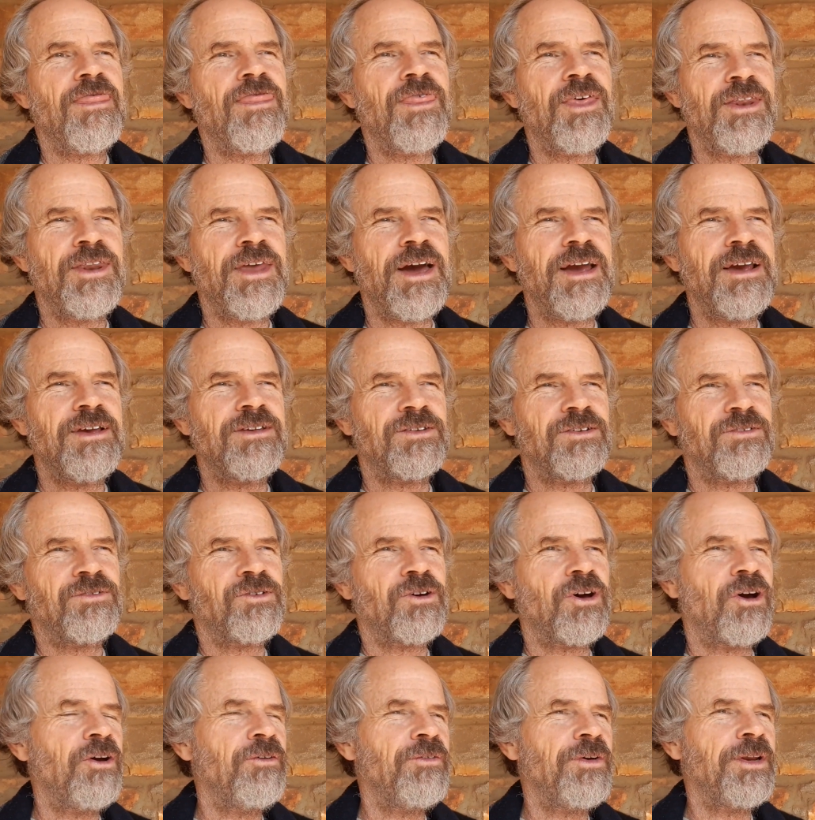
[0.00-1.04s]
the days of
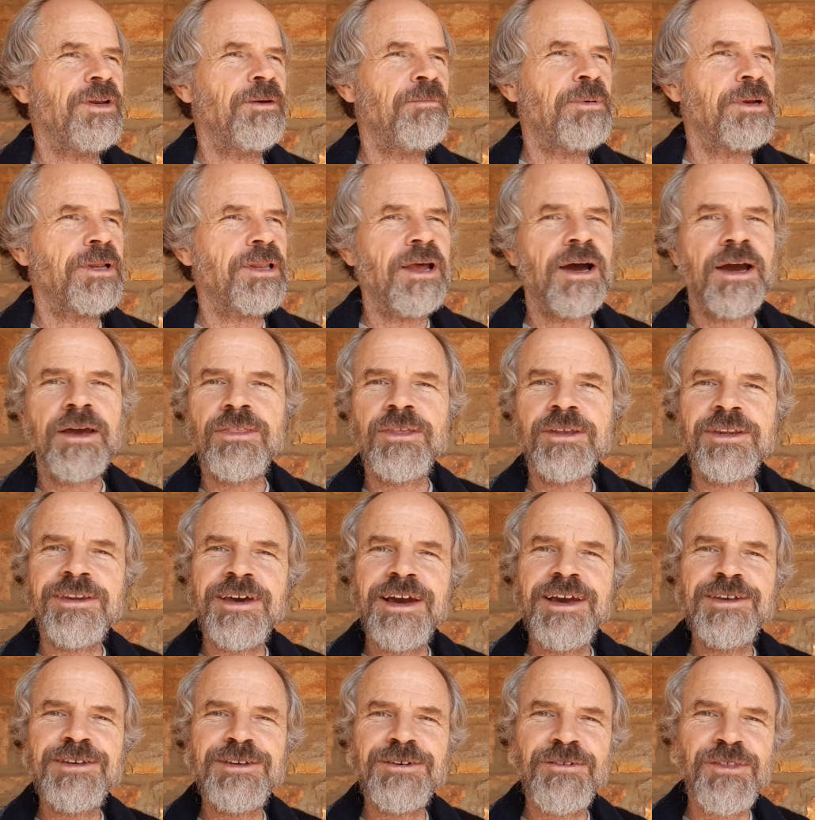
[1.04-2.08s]
COVID, a bit like the
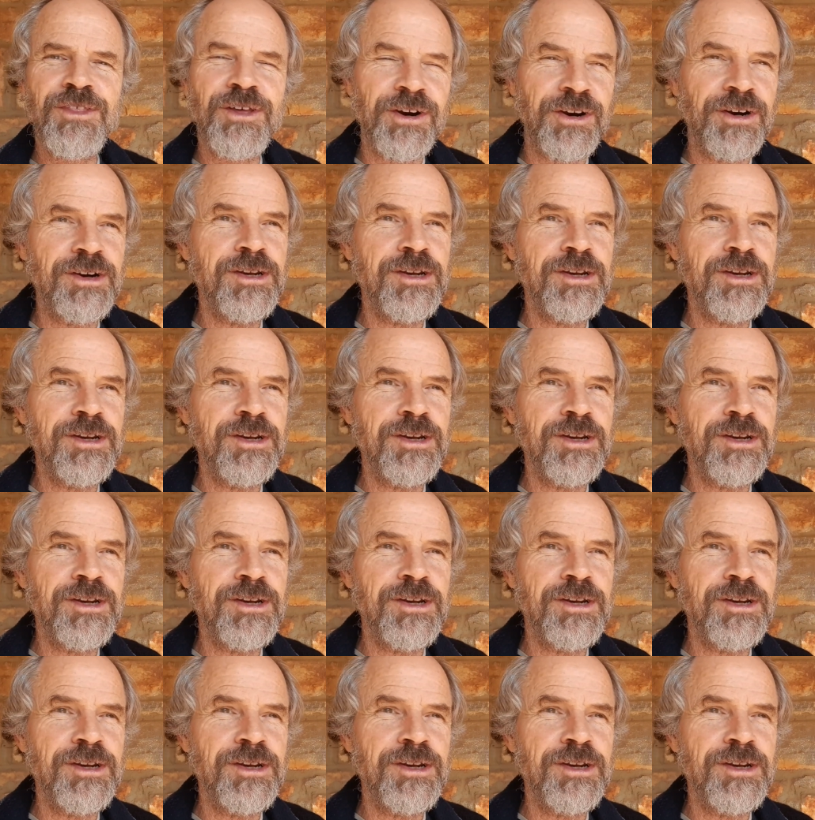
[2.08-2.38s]
days of the